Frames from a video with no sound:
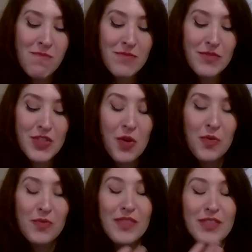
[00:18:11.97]
Um,
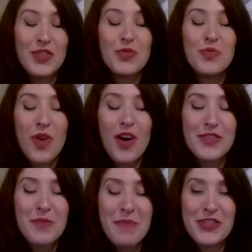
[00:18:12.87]
so you
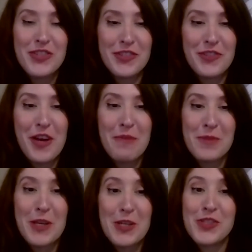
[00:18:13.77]
also mentioned in your
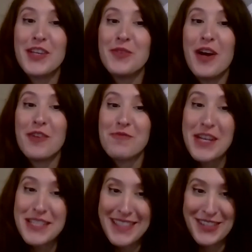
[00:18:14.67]
application that you got a
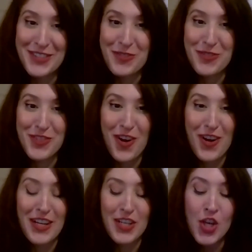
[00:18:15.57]
raise since you
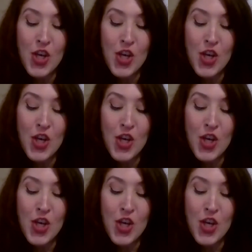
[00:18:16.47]
started.